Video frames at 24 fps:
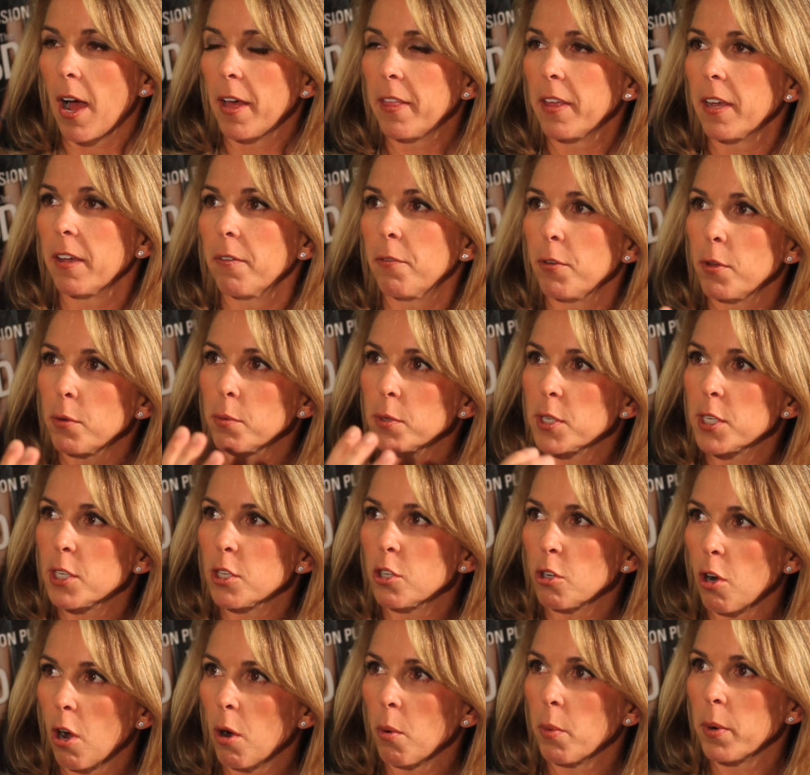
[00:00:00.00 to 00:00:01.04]
I think if you
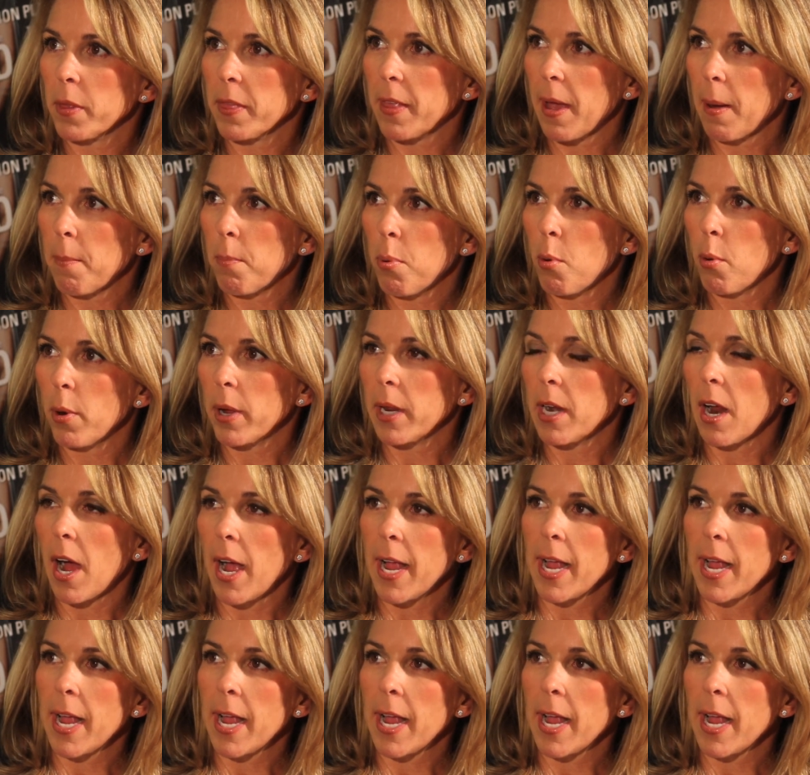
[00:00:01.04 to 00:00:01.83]
start with that point,